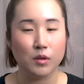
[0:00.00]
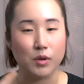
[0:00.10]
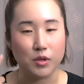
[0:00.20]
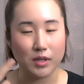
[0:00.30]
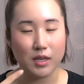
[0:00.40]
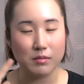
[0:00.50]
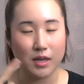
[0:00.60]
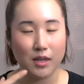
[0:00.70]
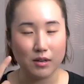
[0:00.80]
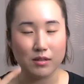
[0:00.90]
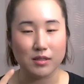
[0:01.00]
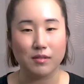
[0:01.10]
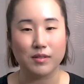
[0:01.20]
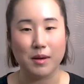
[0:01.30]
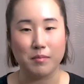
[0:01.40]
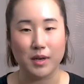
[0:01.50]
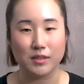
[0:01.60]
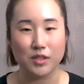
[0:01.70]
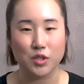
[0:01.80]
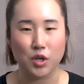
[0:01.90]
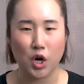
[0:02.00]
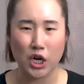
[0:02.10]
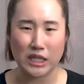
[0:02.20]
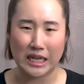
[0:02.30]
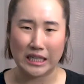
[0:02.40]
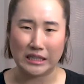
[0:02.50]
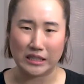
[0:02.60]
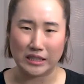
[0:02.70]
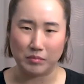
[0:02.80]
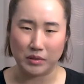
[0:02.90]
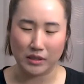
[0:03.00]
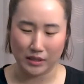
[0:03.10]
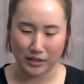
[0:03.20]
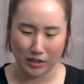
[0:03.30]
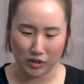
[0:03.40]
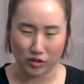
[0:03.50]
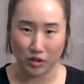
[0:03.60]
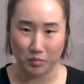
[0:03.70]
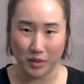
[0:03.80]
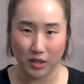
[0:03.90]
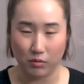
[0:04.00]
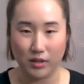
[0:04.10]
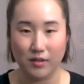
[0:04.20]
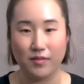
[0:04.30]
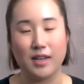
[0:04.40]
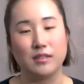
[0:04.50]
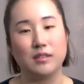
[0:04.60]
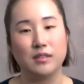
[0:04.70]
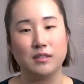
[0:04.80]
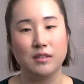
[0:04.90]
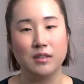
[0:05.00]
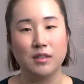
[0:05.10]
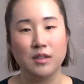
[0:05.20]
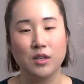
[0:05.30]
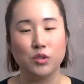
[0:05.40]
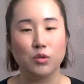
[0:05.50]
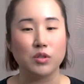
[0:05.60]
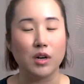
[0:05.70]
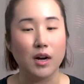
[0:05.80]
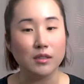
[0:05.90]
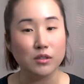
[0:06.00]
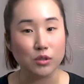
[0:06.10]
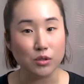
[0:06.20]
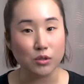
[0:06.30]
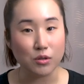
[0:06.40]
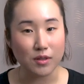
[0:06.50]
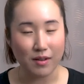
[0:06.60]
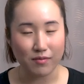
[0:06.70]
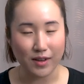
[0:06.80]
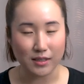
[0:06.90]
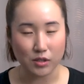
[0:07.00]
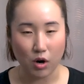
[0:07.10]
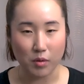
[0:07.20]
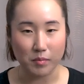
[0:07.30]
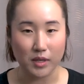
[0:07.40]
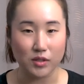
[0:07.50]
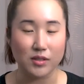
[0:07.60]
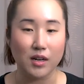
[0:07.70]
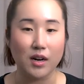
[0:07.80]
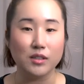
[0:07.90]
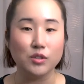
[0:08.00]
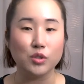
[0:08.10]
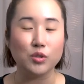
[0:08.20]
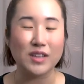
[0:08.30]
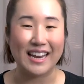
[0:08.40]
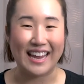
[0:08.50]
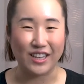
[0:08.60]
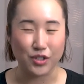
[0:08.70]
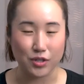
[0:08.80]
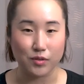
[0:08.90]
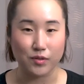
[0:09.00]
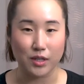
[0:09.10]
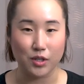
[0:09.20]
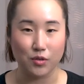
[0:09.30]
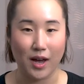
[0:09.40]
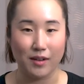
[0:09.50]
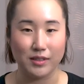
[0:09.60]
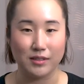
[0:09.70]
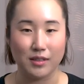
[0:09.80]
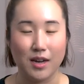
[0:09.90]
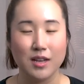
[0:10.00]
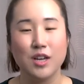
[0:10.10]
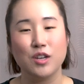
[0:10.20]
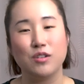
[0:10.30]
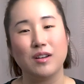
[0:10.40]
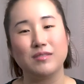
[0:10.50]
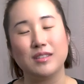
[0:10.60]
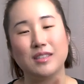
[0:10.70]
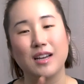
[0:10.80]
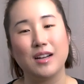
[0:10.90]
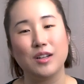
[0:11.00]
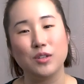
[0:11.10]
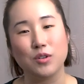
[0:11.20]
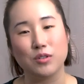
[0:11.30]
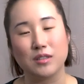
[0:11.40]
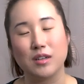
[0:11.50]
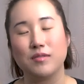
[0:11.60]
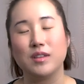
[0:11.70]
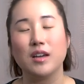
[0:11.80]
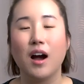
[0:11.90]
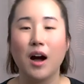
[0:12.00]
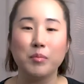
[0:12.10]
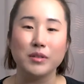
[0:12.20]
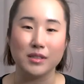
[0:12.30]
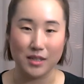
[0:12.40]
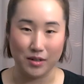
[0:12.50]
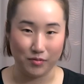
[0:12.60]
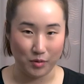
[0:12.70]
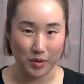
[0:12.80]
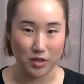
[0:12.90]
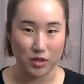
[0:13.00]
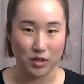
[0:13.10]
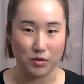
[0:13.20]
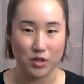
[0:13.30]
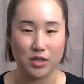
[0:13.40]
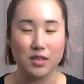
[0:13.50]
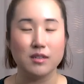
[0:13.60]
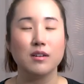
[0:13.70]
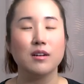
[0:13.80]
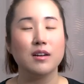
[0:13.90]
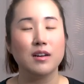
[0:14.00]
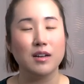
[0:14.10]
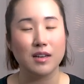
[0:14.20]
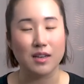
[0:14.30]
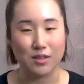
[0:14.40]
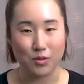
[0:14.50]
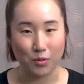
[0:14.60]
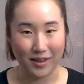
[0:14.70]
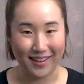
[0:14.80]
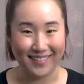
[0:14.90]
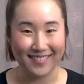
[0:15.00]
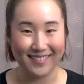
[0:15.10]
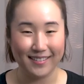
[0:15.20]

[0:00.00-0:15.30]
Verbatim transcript: When you keep telling yourself that message, your heart tightens up and it starts beating really fast. So to undo that fast heartbeat, to undo that anxious feeling you have inside, you have to tell yourself the opposite information, which is, it's okay,